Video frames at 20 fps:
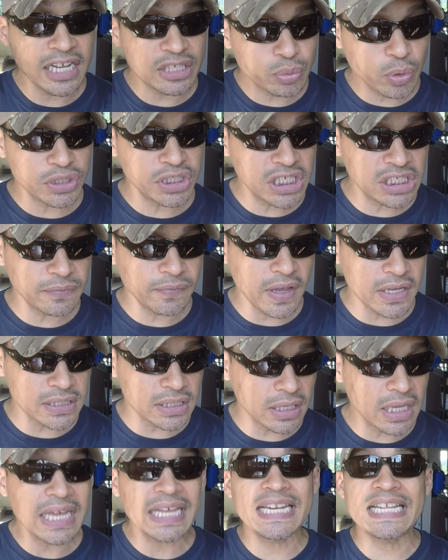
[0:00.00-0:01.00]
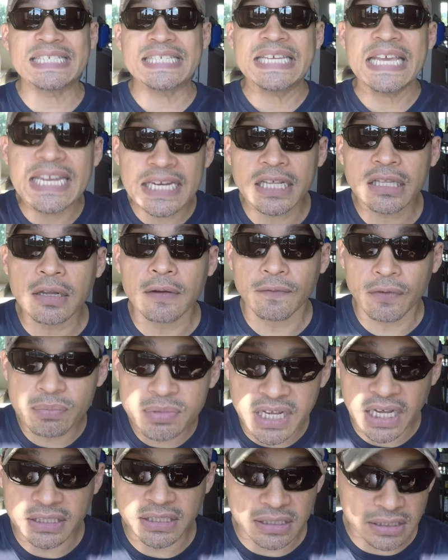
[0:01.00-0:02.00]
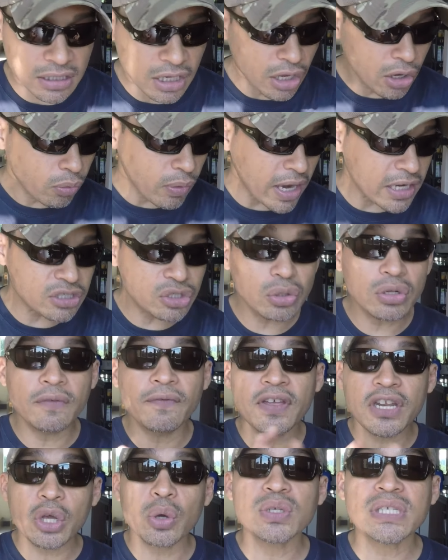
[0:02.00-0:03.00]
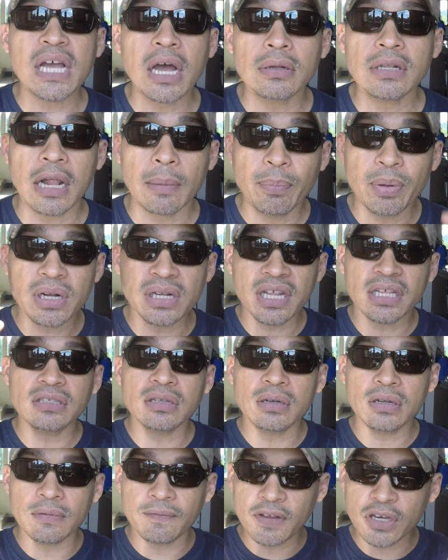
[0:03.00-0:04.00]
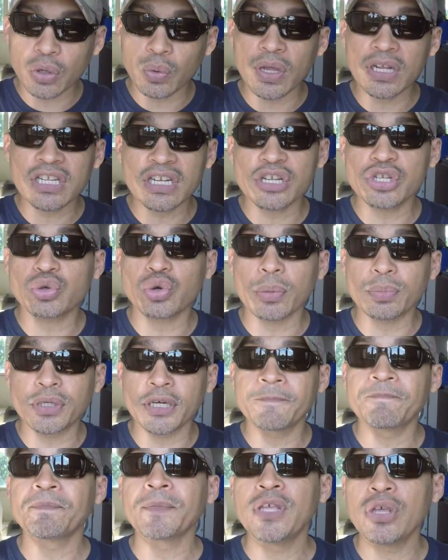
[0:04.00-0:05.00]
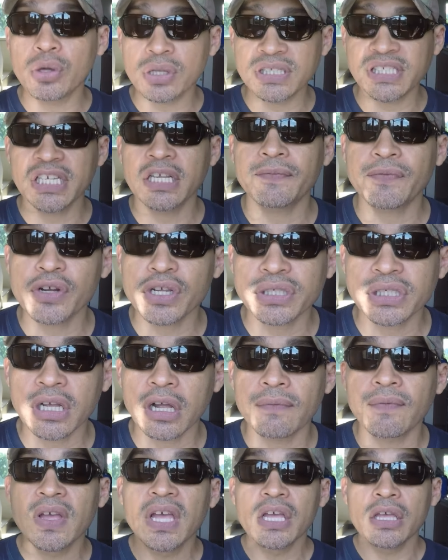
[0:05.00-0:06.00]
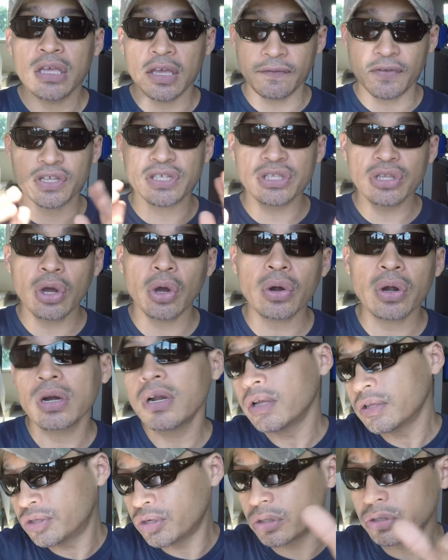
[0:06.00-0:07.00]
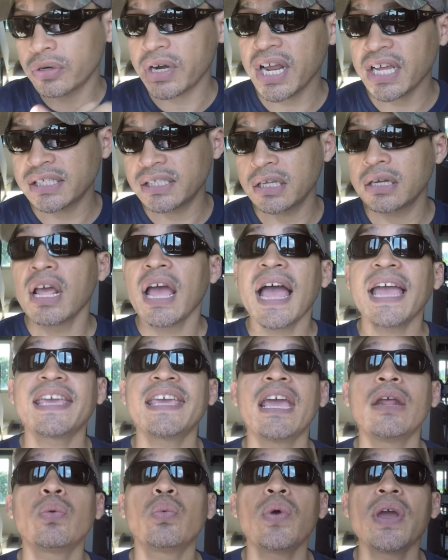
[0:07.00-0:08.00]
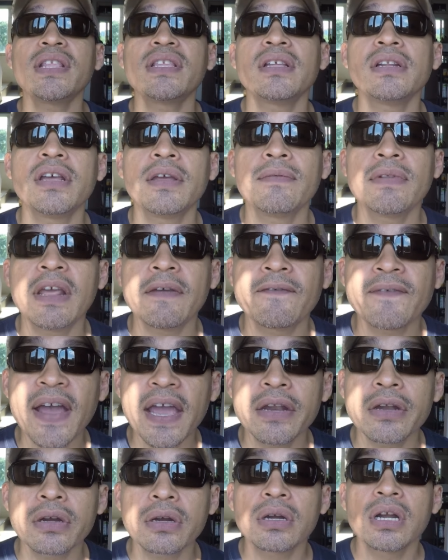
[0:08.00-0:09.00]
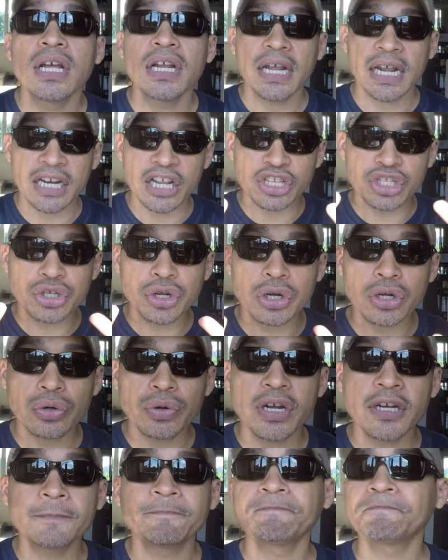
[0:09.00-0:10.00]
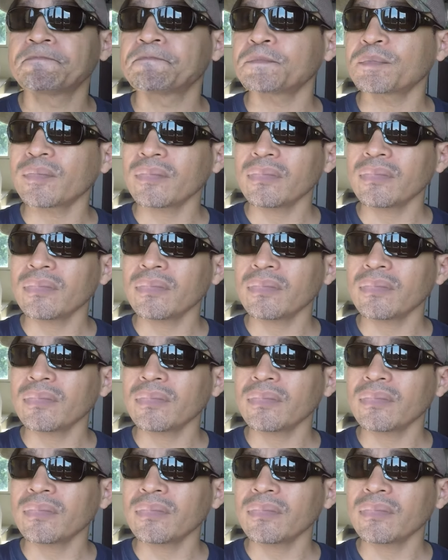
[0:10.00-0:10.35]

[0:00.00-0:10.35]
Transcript: That's what she's facing, this idiot from Texas, right? So, the video is out. I'll put a link to the video in the description. You can see it for yourself. If you know her, turn her ass in. I can't wait till they, they find her and they turn her in.